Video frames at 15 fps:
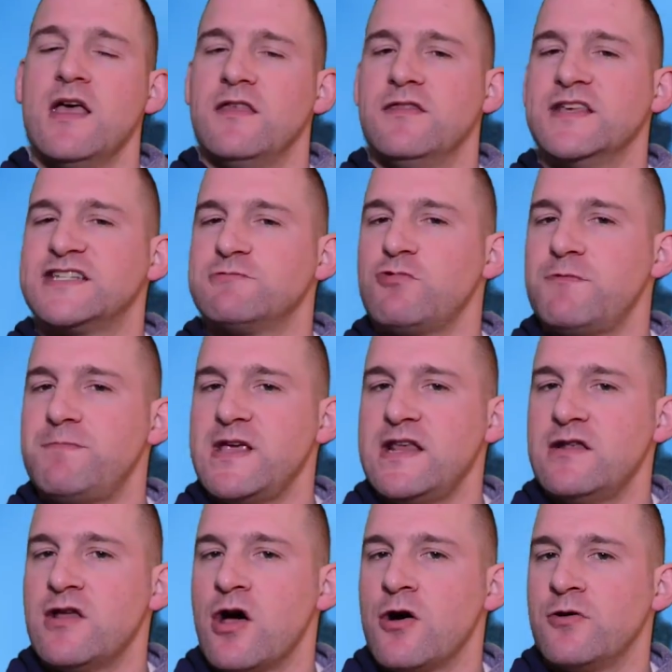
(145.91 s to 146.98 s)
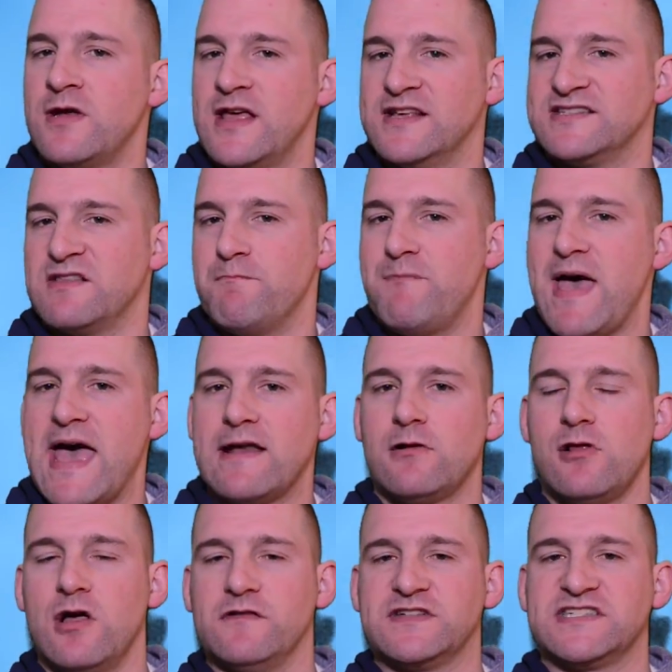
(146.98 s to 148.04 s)
This would be known as the
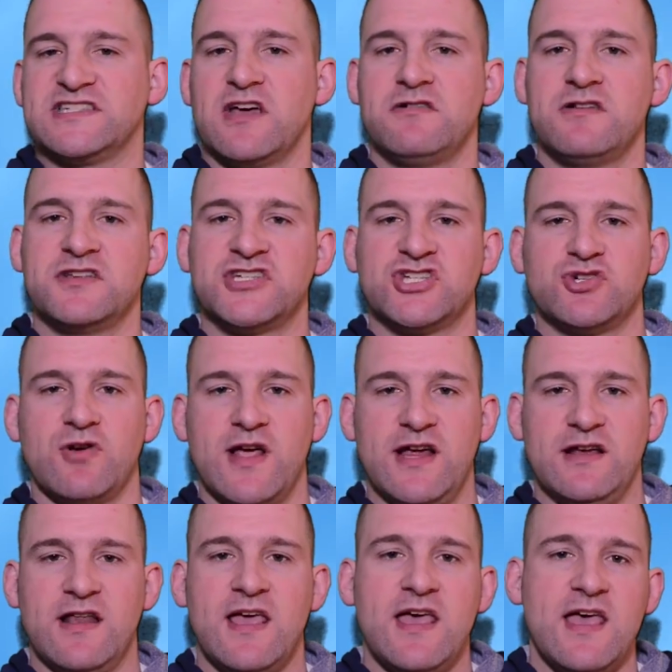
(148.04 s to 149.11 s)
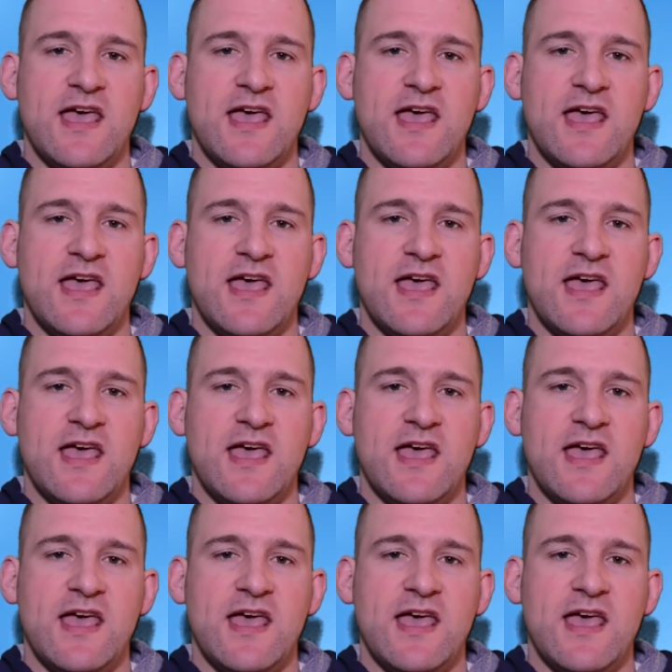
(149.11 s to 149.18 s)
Battle of Sunda Strait,